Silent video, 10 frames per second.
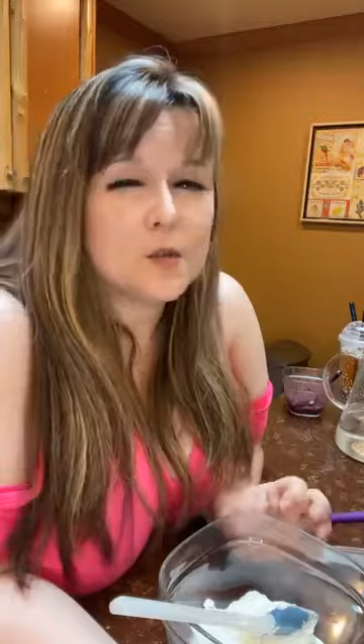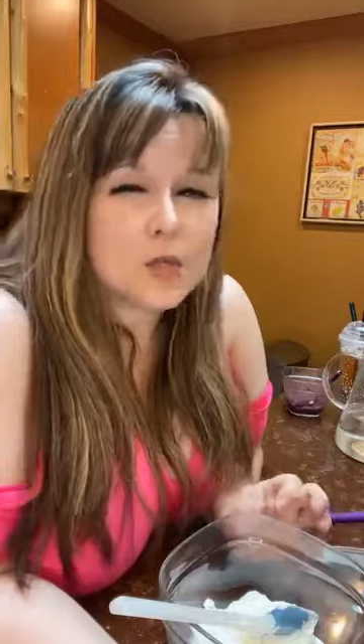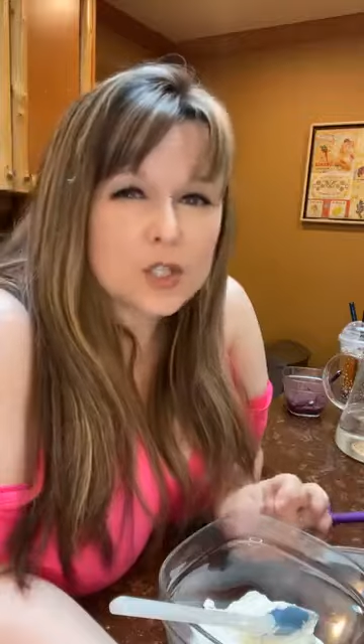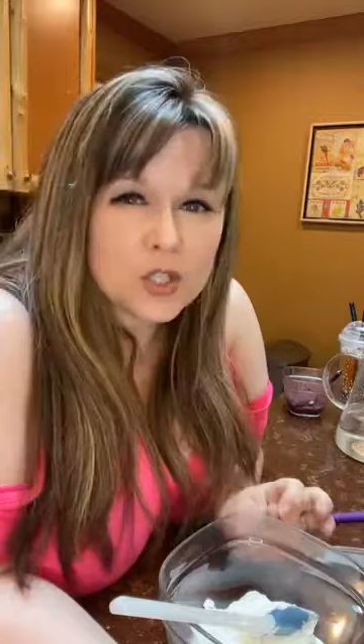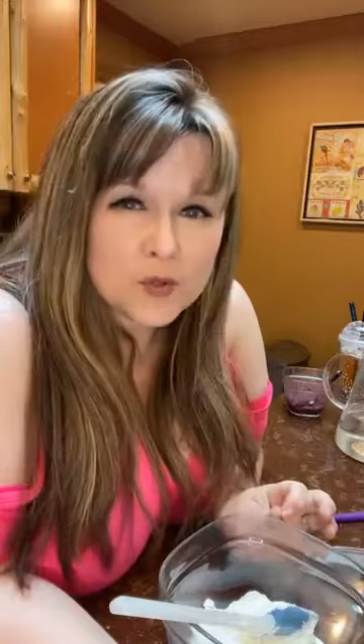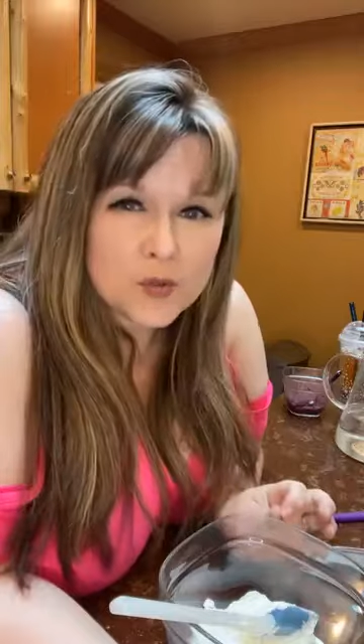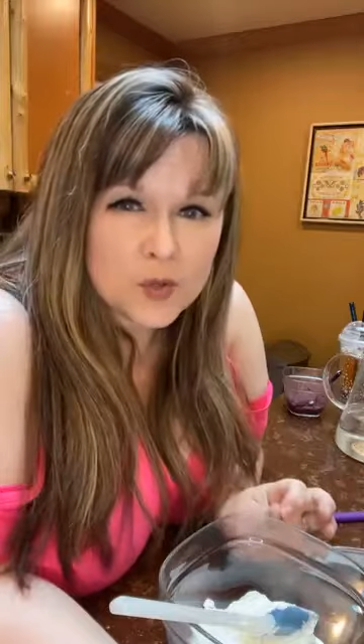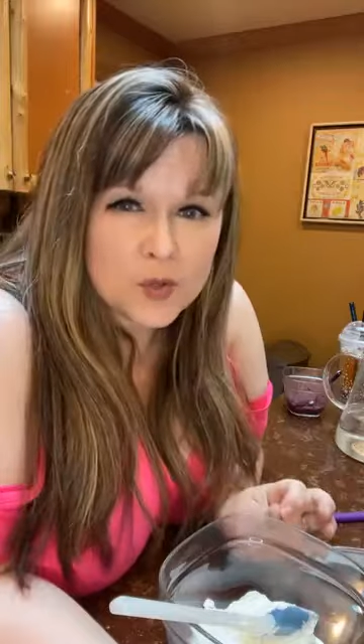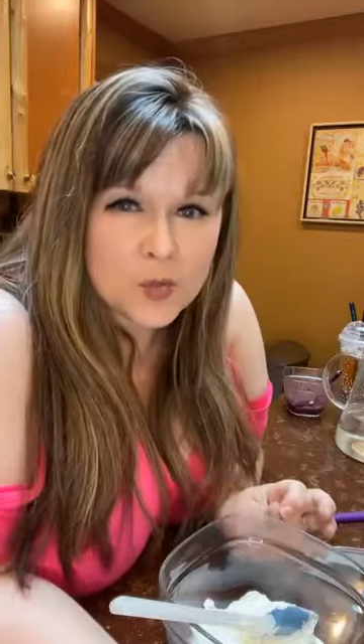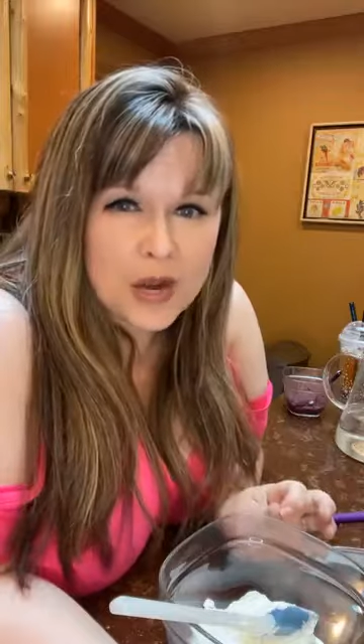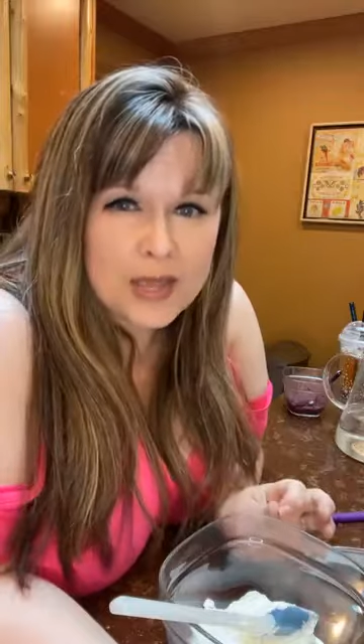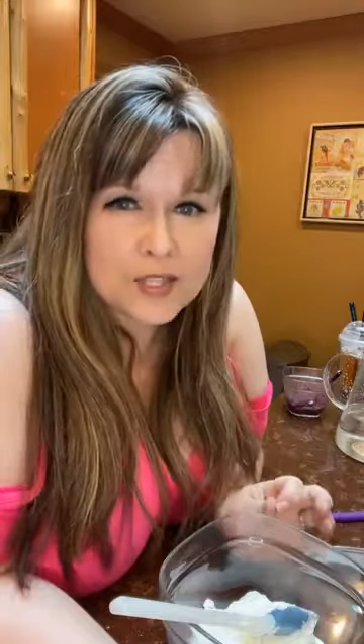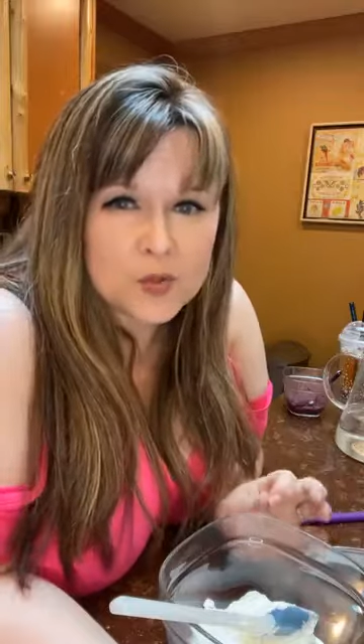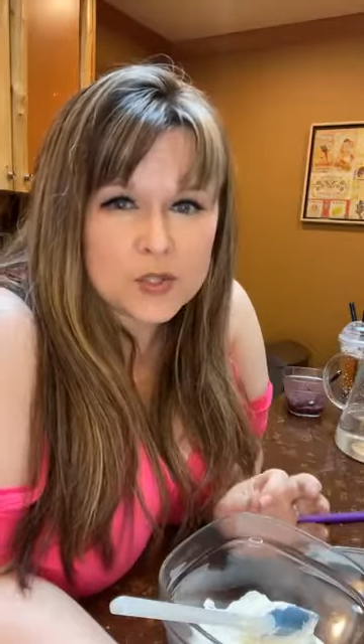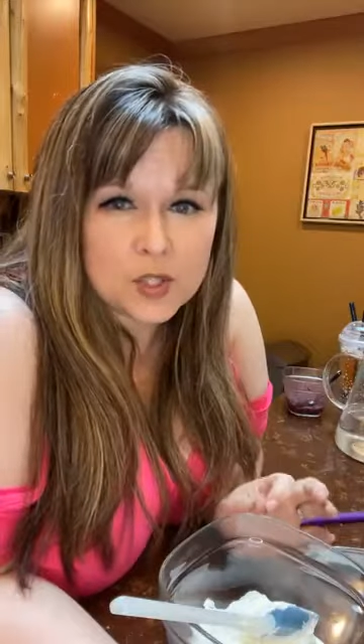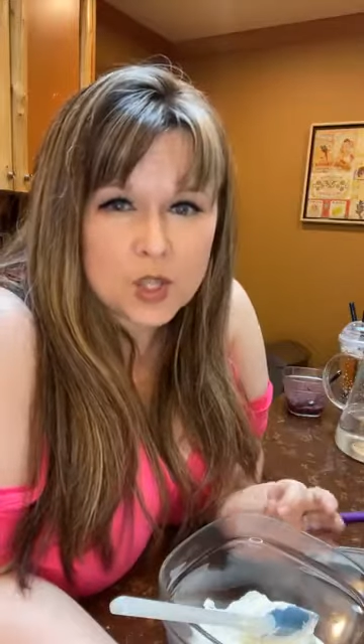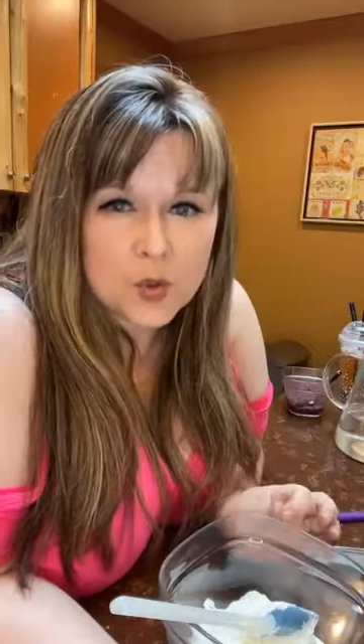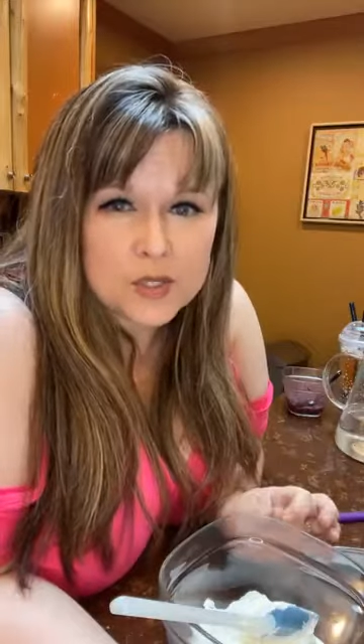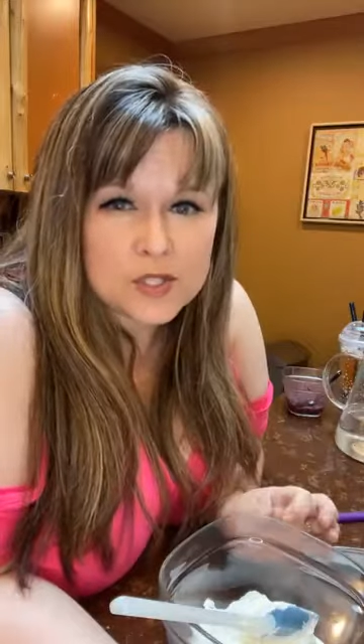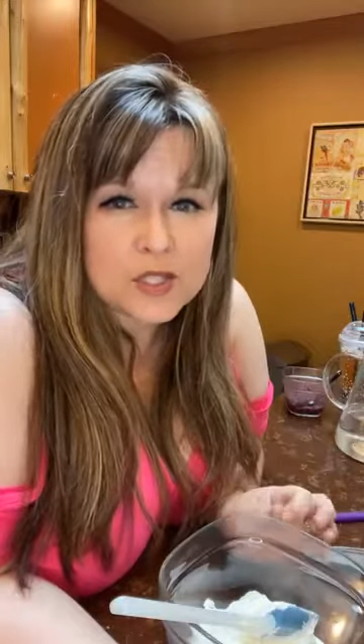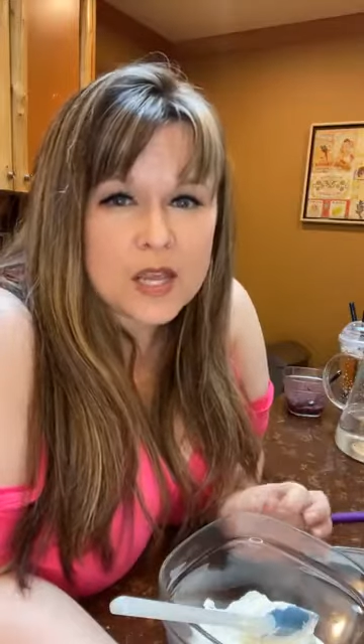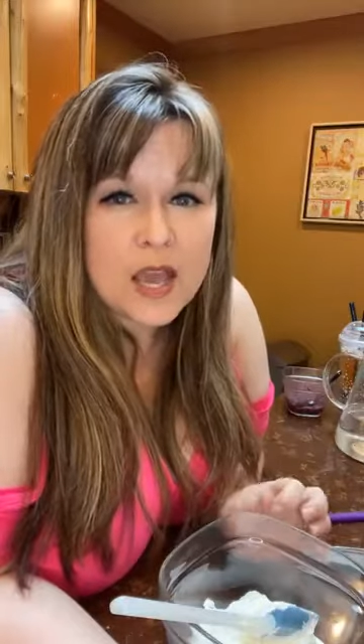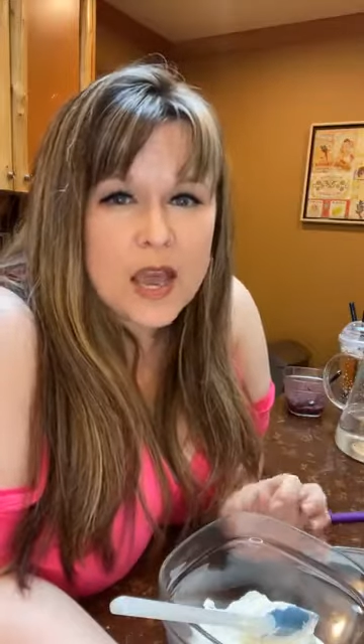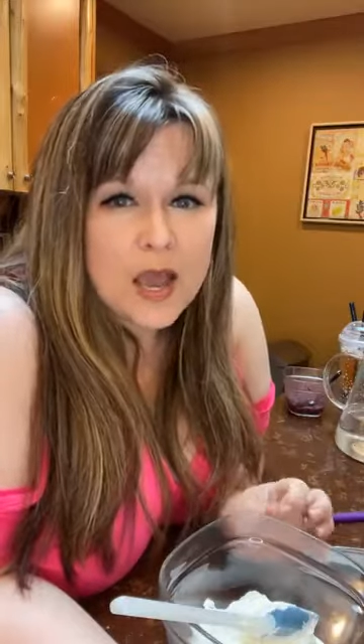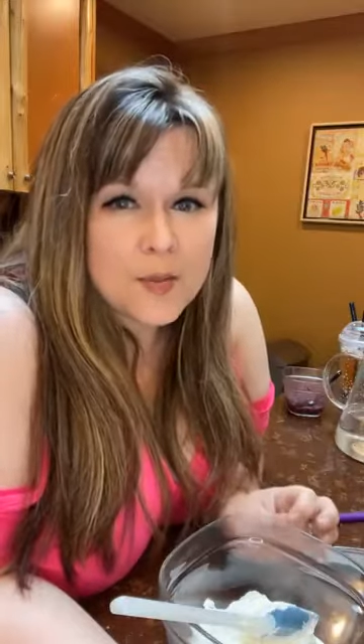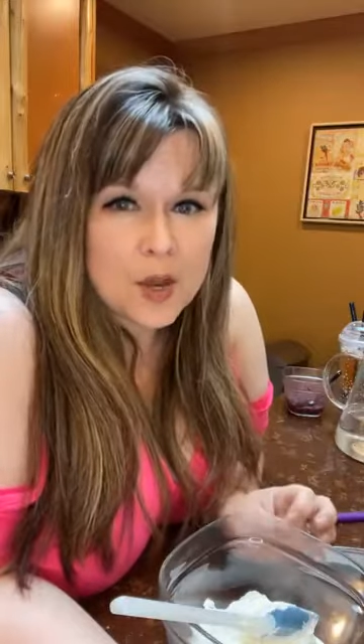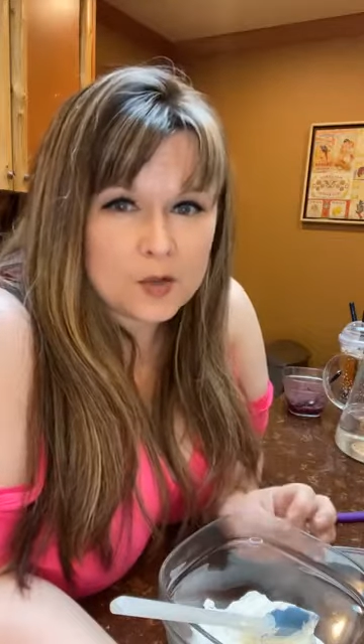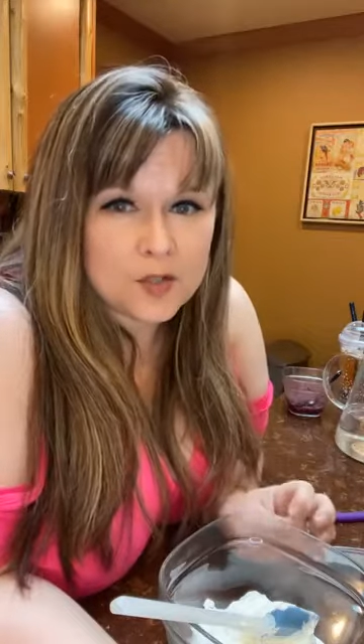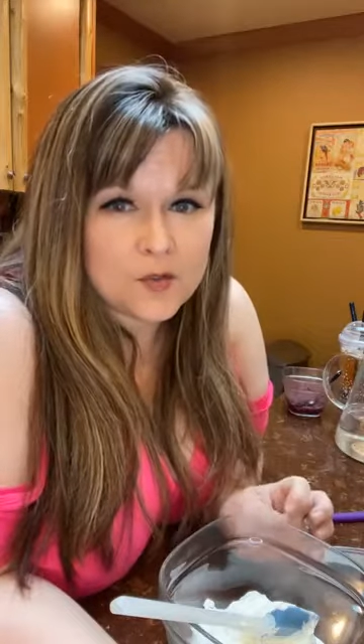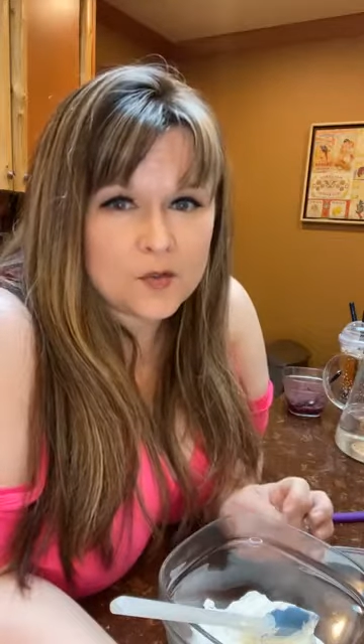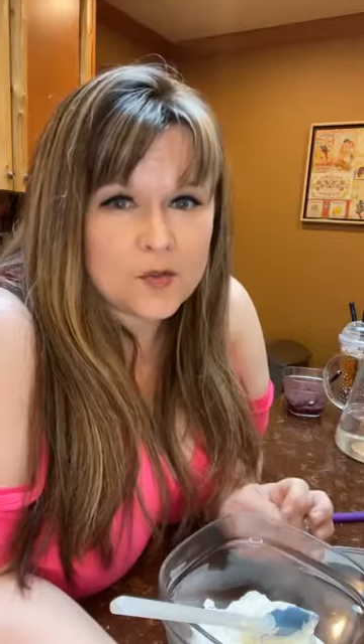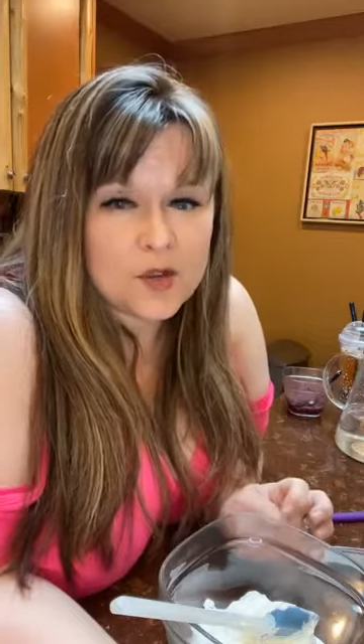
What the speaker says: would look for the brands with the lowest amount of